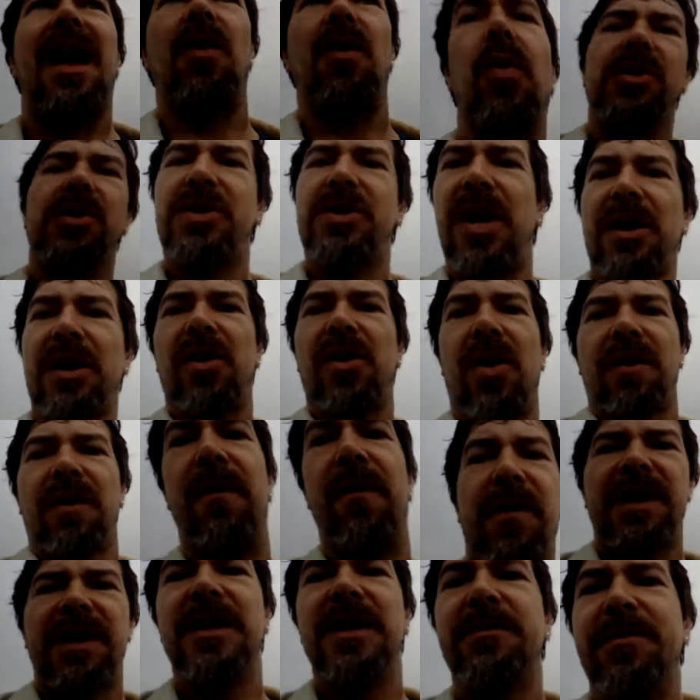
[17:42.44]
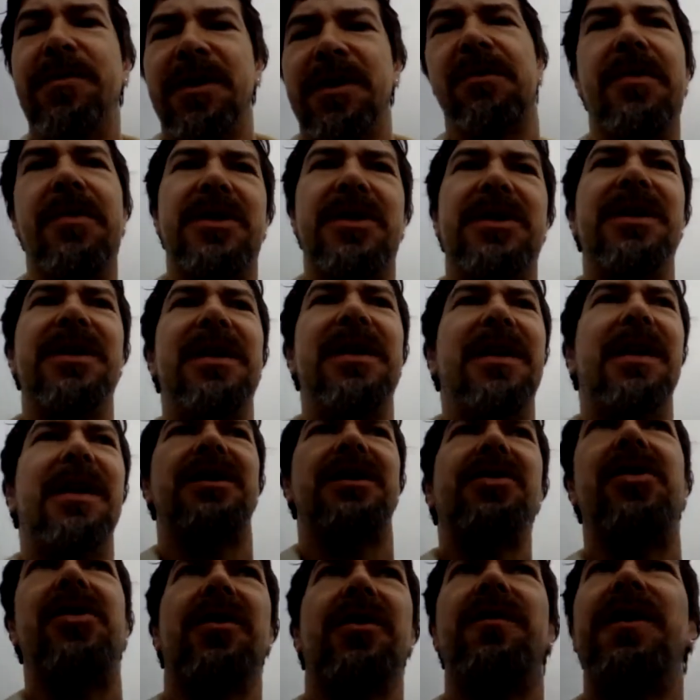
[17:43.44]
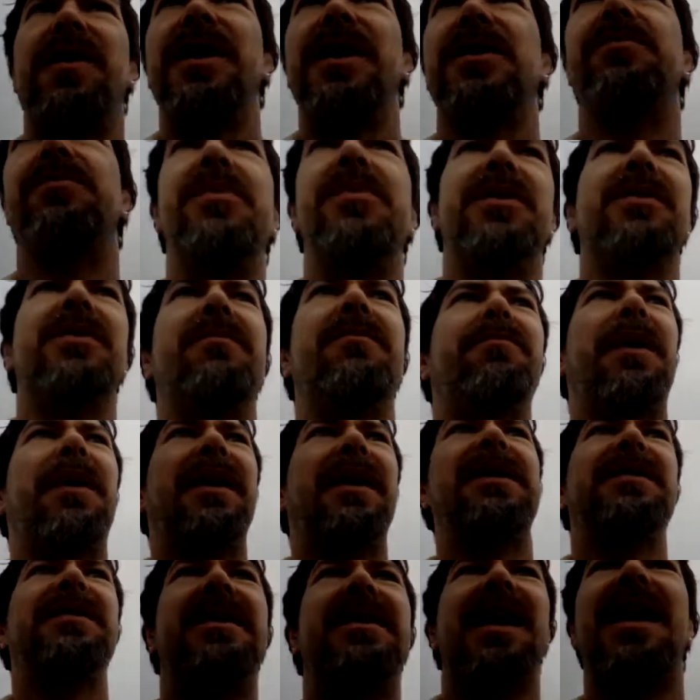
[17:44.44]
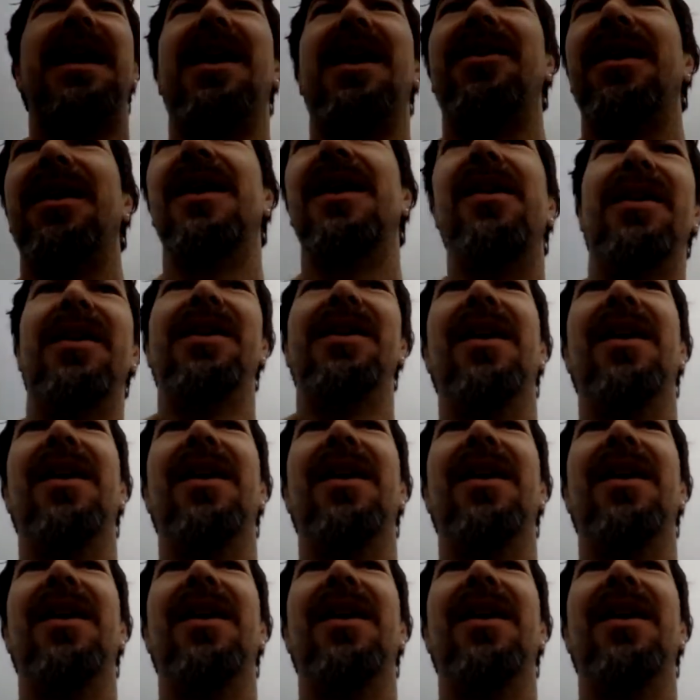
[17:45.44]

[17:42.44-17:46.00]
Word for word: I would check her on Facebook, but she uh, took her Facebook page down,